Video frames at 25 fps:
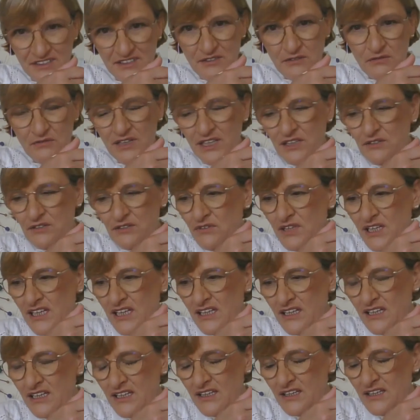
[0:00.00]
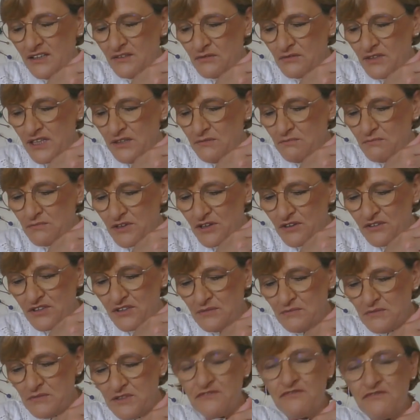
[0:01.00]
when we run
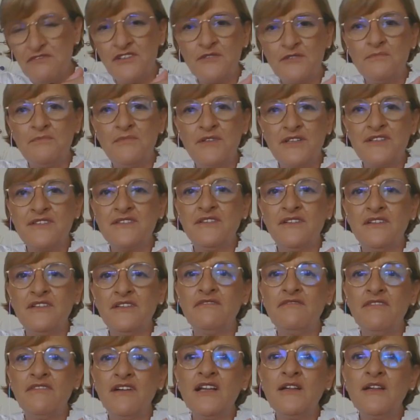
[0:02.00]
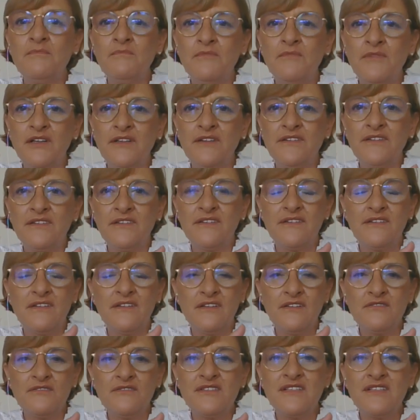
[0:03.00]
programs for personal development,
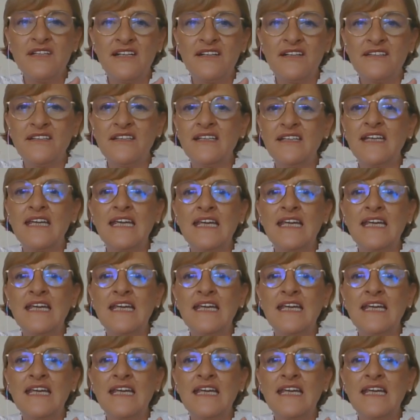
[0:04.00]
those are the